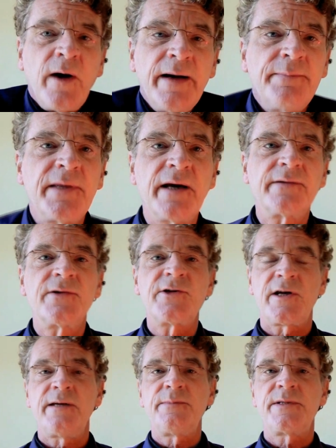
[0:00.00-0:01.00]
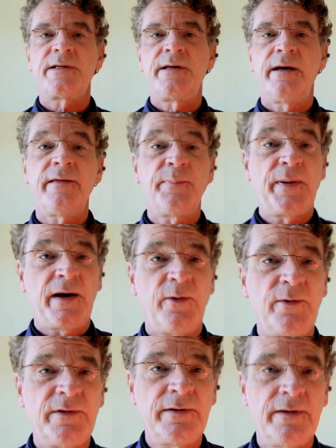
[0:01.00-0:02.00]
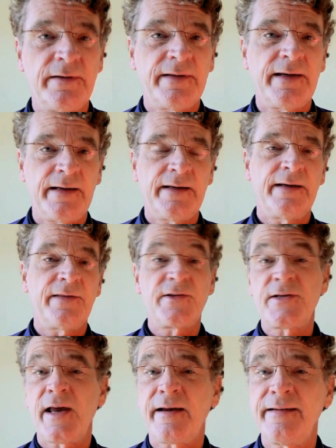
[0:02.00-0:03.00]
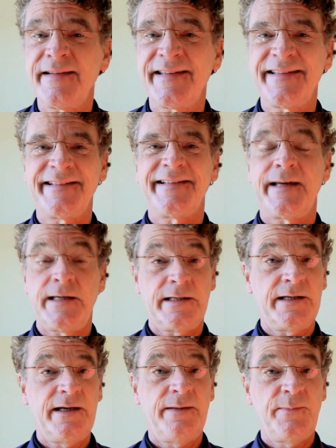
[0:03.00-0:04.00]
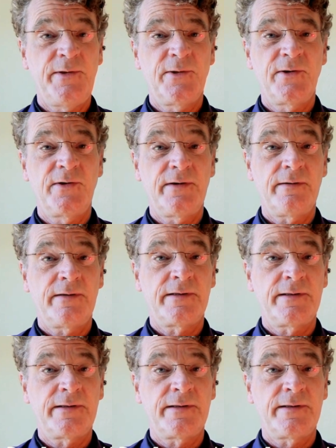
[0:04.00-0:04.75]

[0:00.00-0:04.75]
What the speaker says: Hello, I'm Dr. James Kenneth Powell II, and I am your